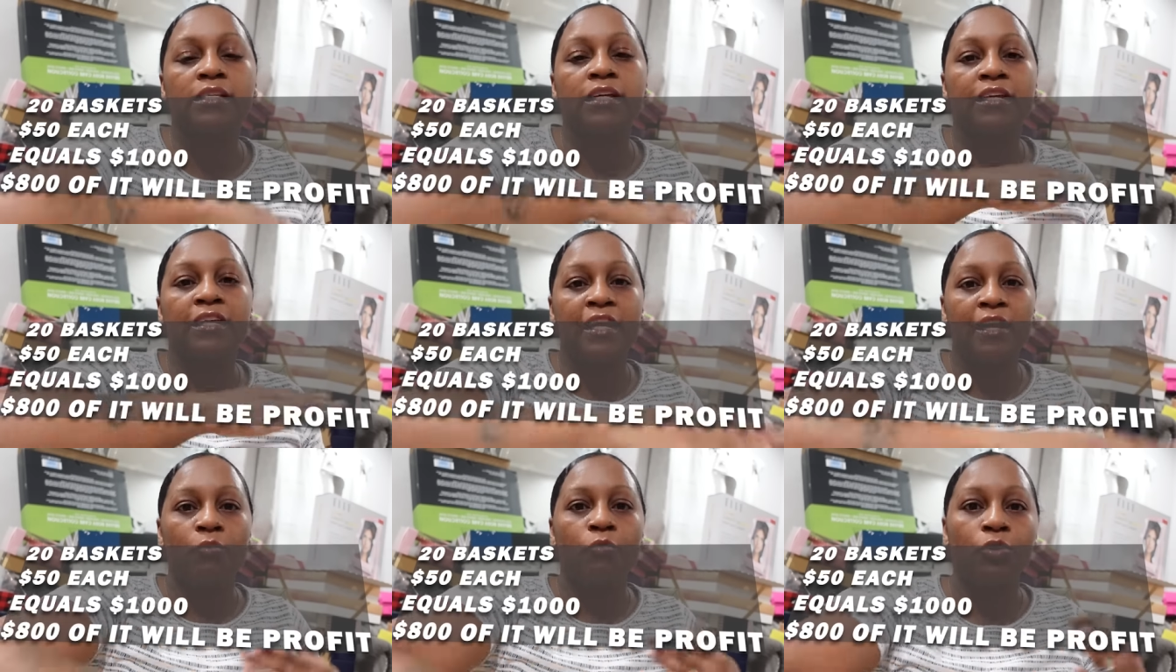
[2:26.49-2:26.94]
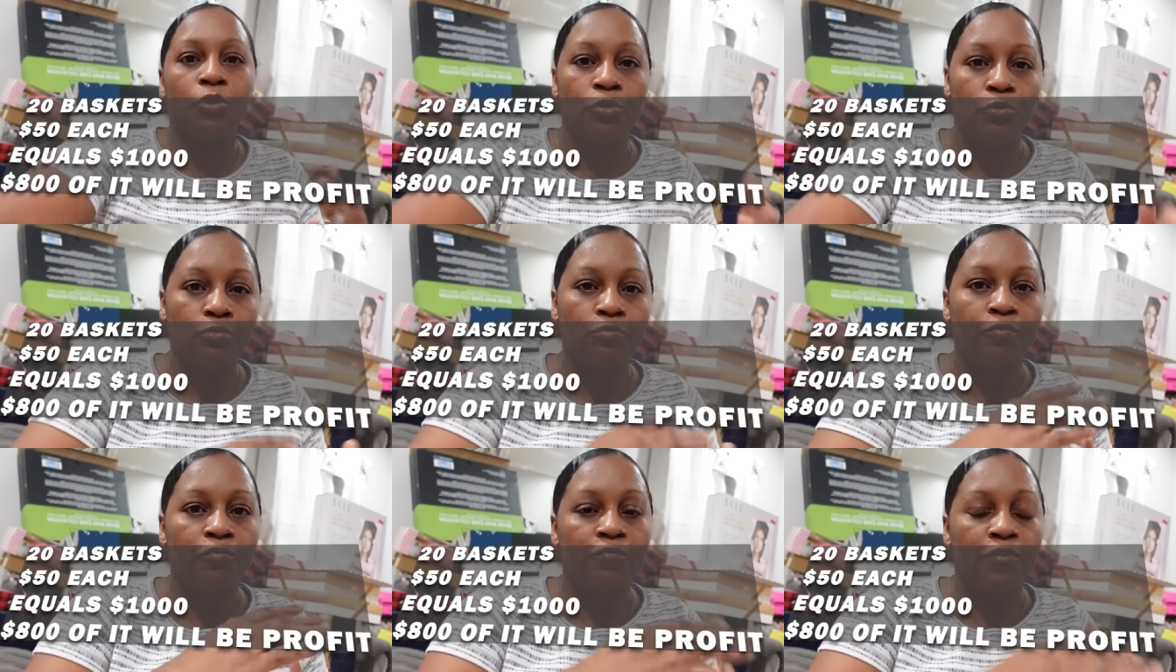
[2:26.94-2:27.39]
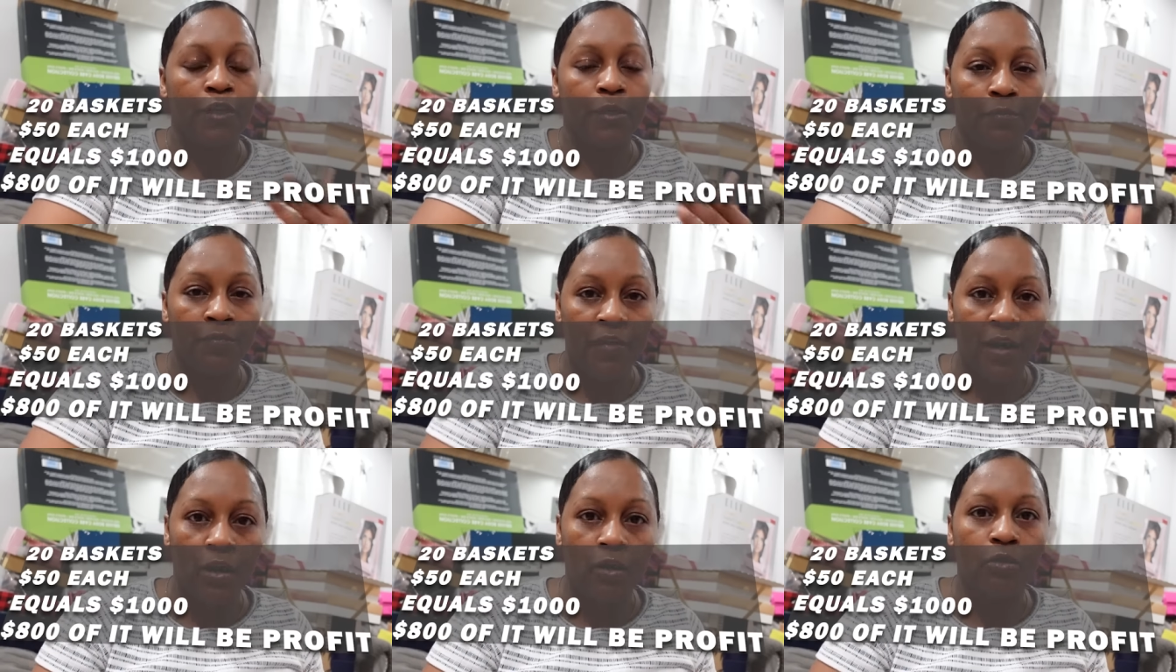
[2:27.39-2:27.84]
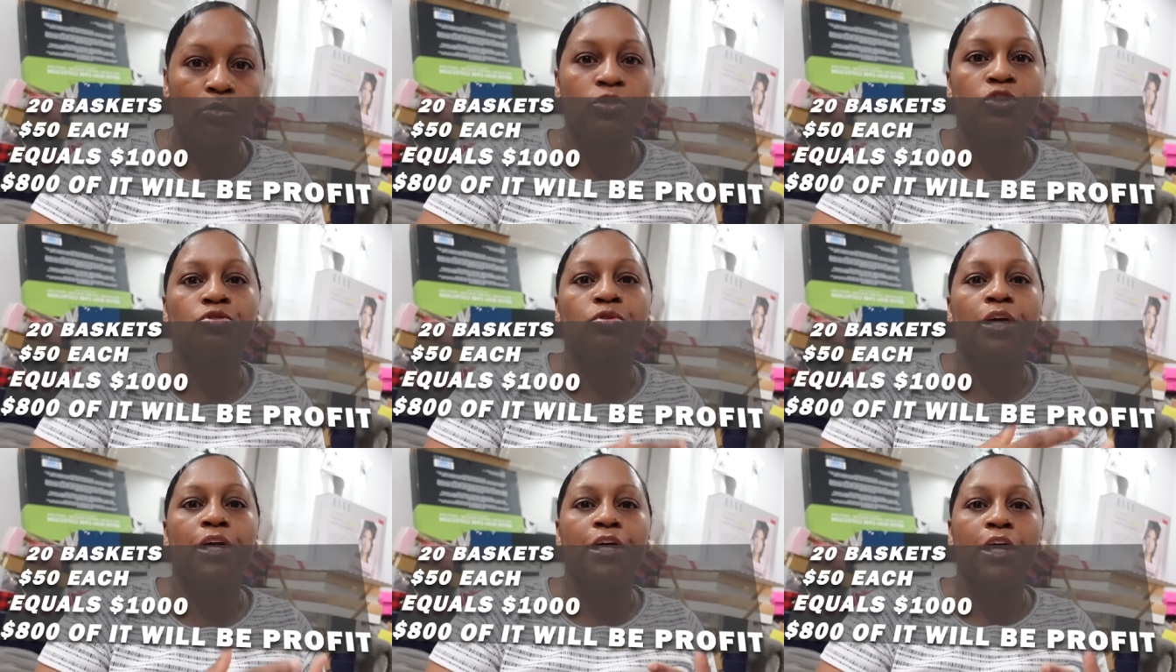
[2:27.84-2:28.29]
And then when you flip
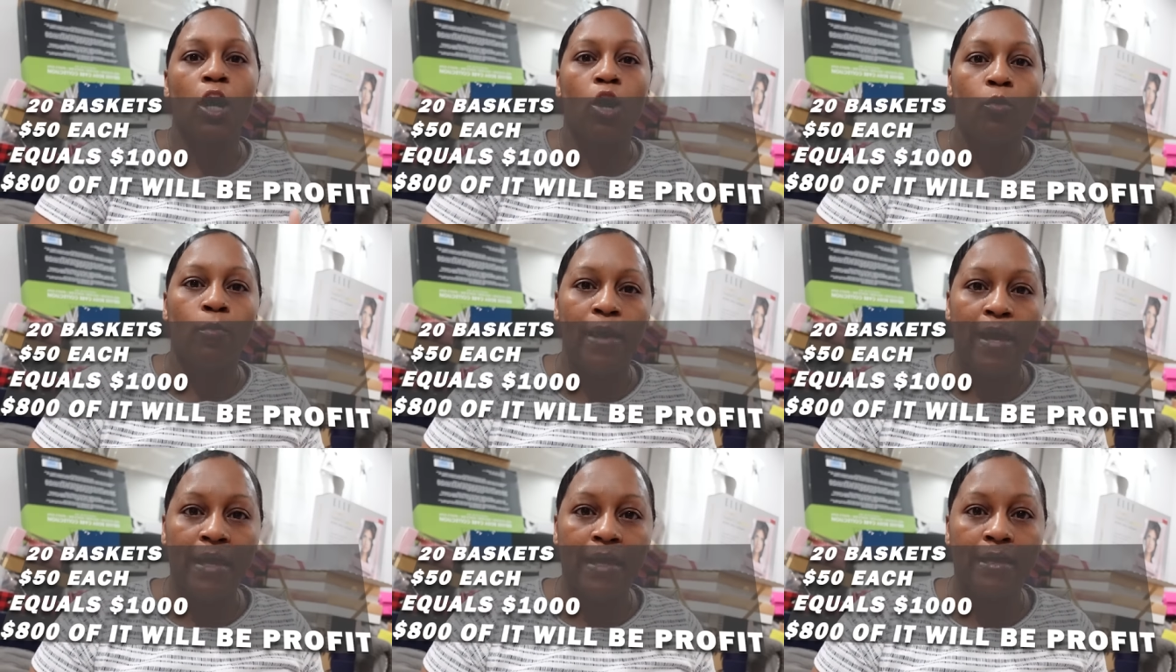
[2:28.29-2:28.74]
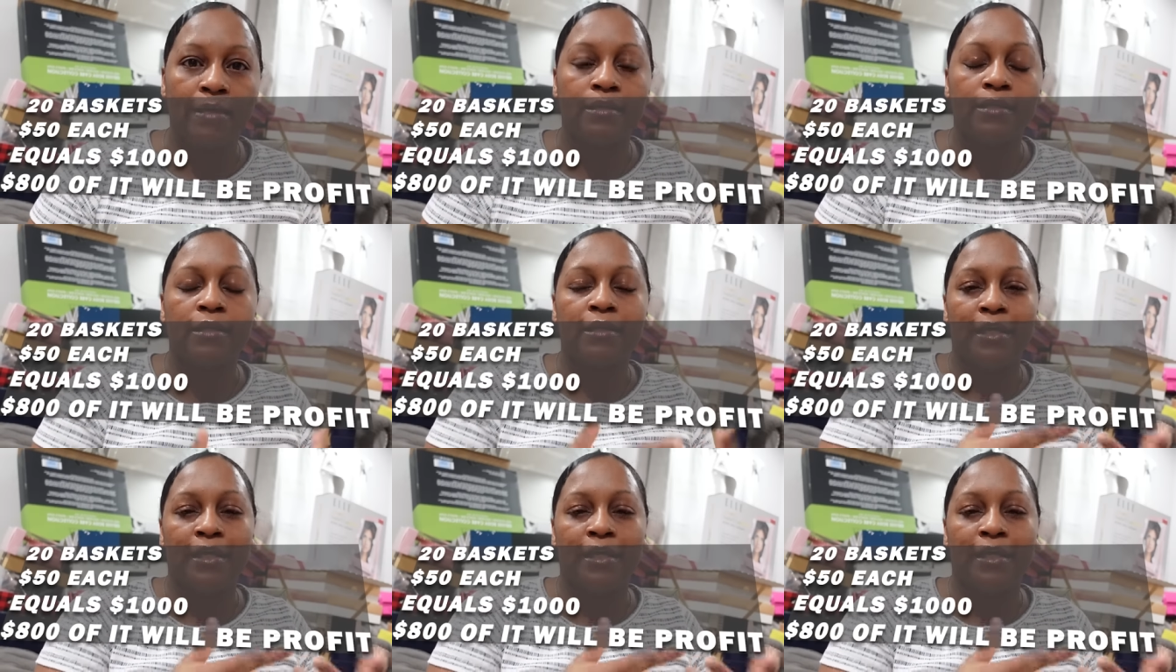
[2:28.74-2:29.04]
those, you can go back and